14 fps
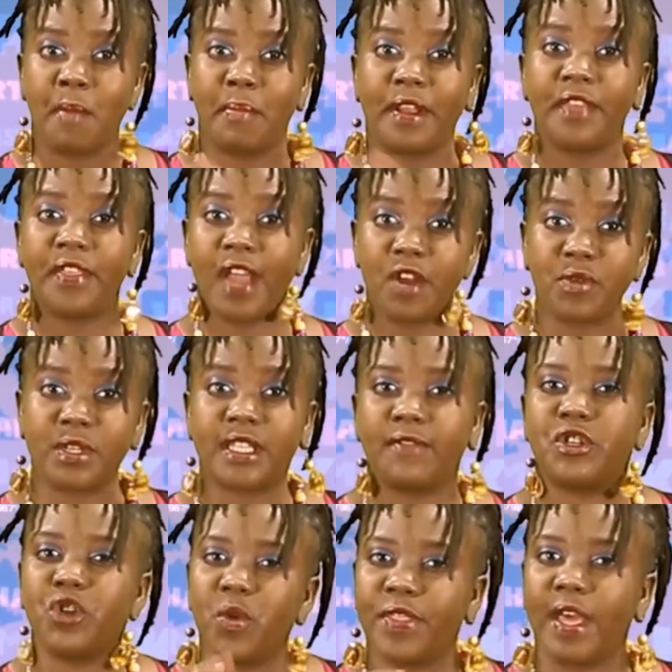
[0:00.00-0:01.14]
But other countries have
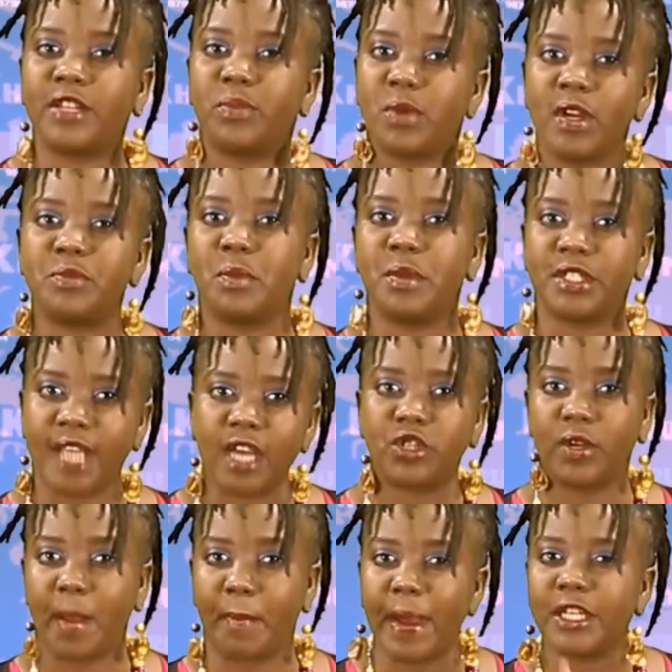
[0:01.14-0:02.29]
shown that corruption is
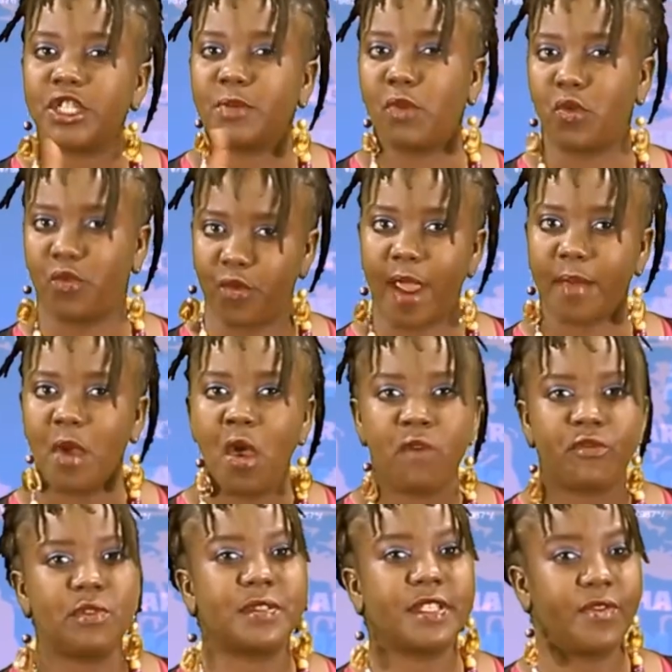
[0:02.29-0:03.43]
actually a punishable crime.
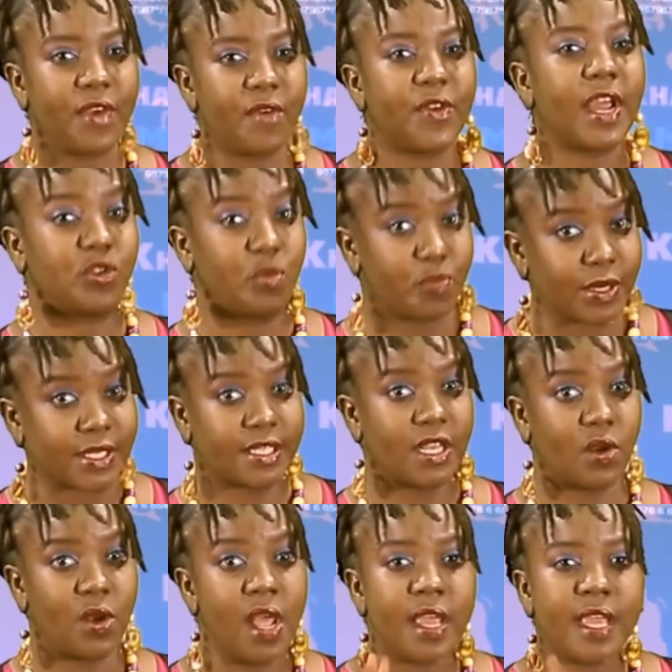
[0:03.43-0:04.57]
From South Africa to
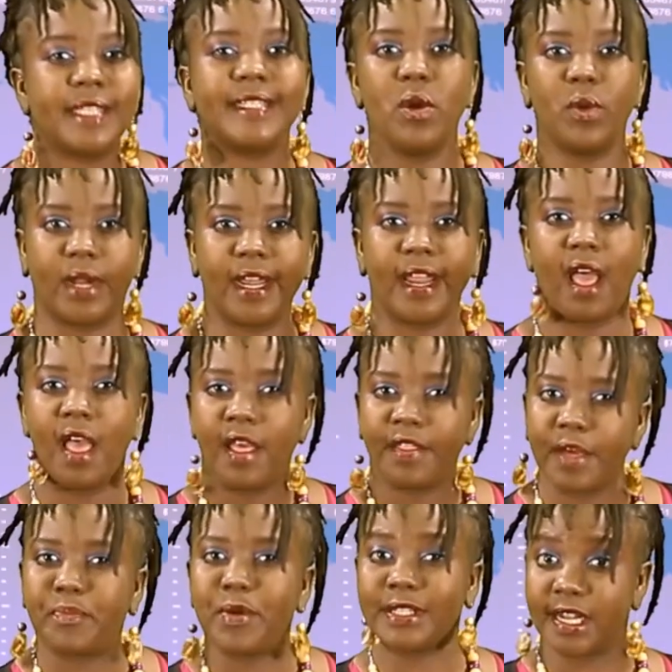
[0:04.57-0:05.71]
Brazil, it's now clear
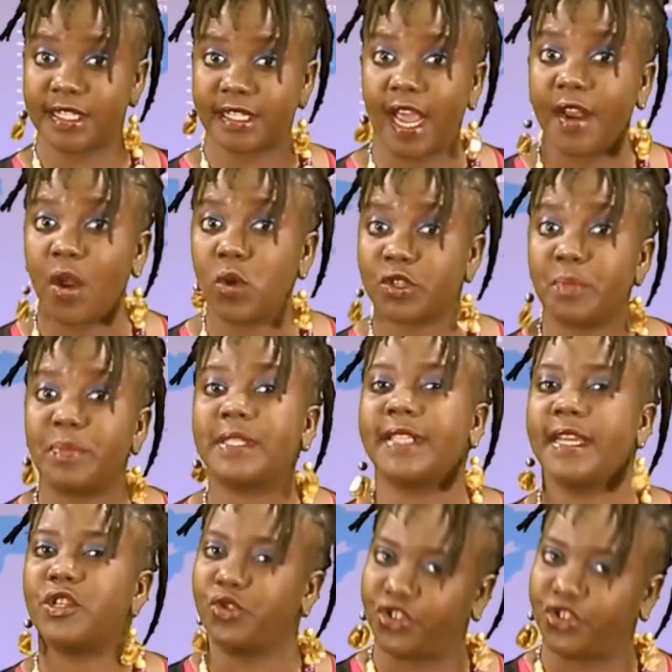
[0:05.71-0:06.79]
that presidents can also be sent to